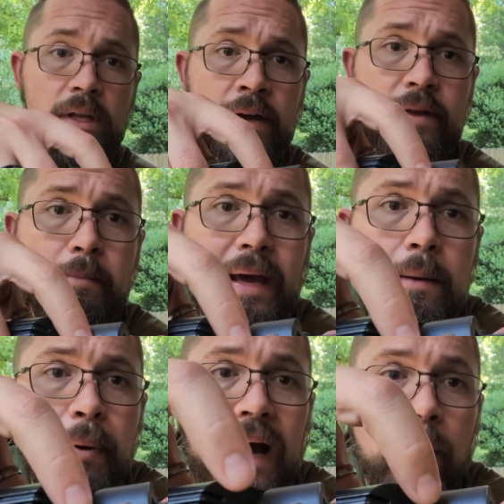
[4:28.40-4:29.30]
And then
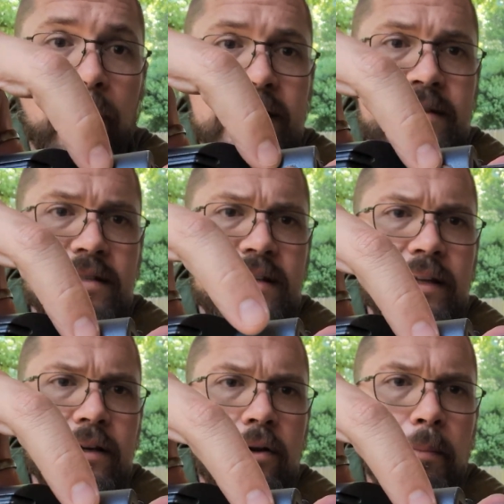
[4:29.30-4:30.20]
main power is this
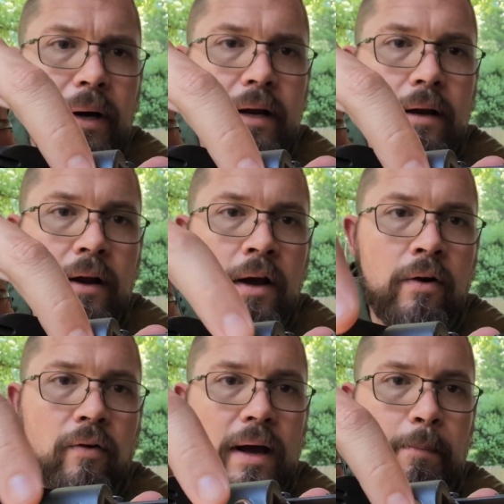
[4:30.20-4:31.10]
little button
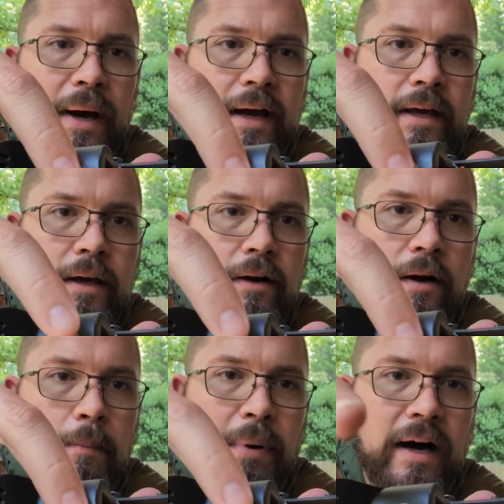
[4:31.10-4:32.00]
right back
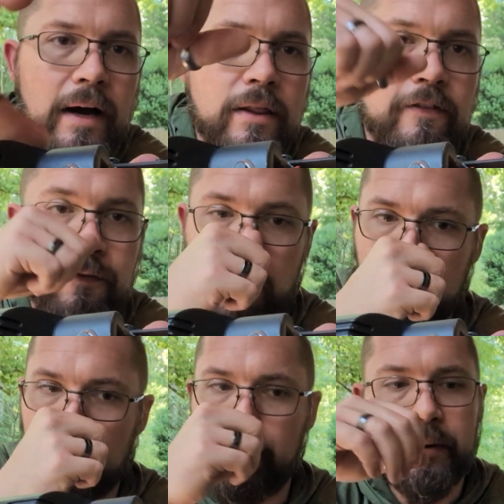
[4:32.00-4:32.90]
here behind the
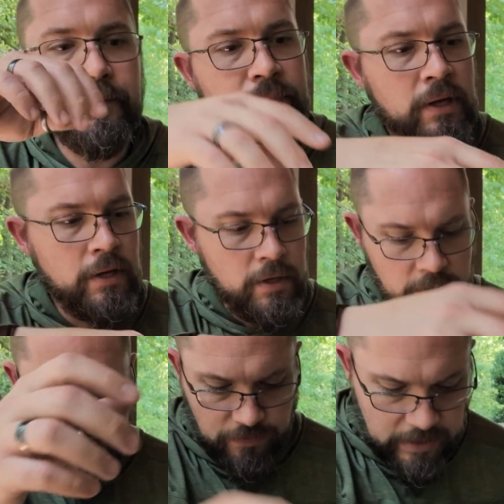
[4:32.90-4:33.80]
foregrip.
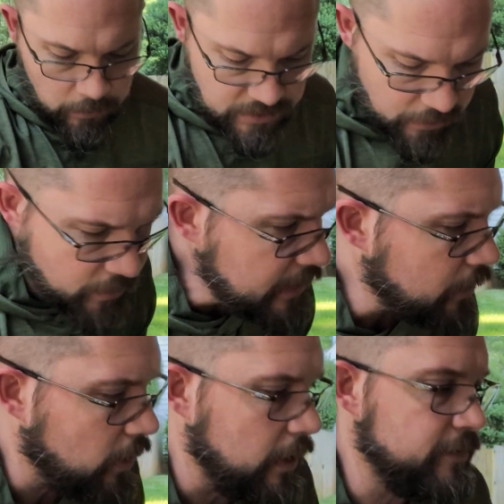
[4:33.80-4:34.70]
So for now, we'll turn that
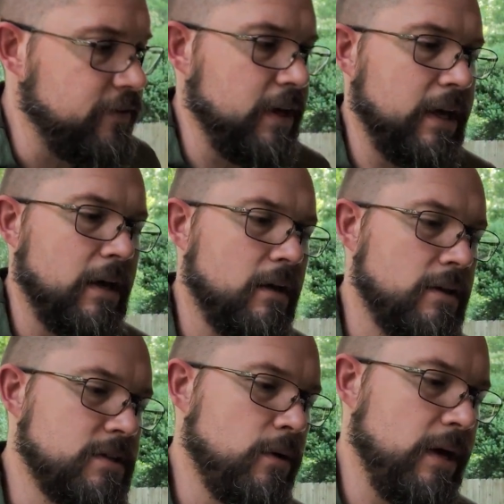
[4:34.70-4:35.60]
off, and
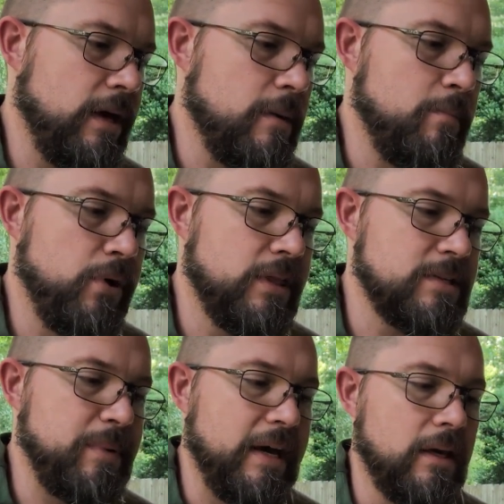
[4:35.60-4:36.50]
let's go ahead and put this
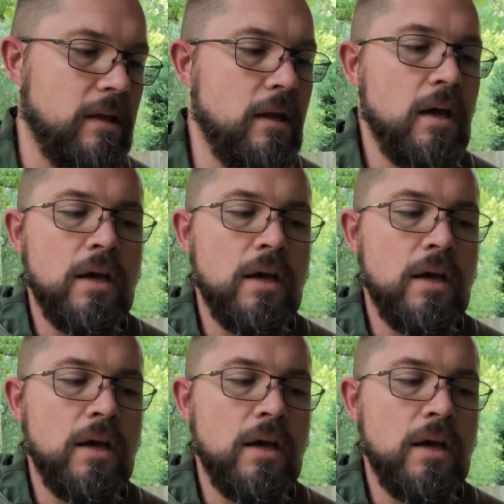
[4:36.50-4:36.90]
back in.